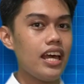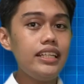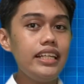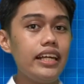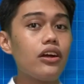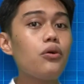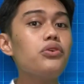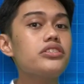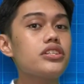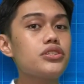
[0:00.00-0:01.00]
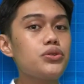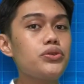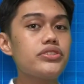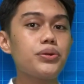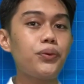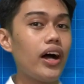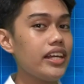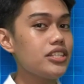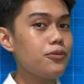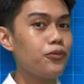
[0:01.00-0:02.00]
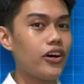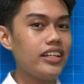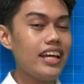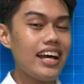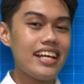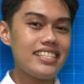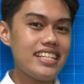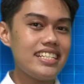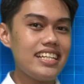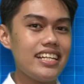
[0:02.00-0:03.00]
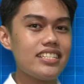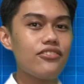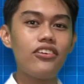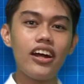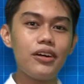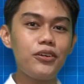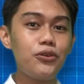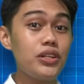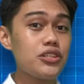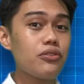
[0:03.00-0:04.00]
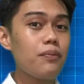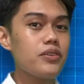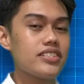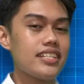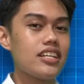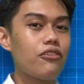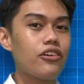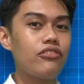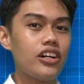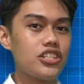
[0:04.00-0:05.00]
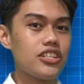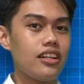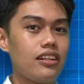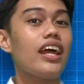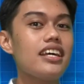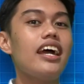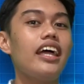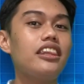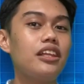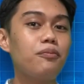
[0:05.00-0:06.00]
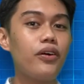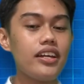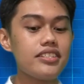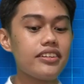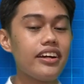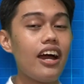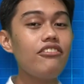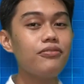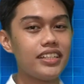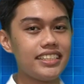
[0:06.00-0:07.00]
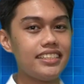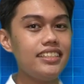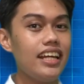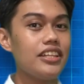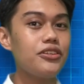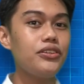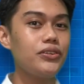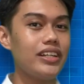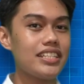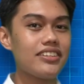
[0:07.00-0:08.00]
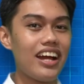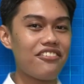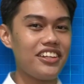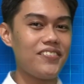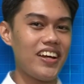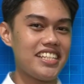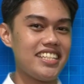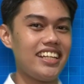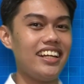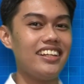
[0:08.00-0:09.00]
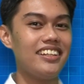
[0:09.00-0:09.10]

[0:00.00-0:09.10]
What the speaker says: In here, we'll just choose the y sub 1 as it is the variable which represents our function. And then press the graph button to do its graphing magic.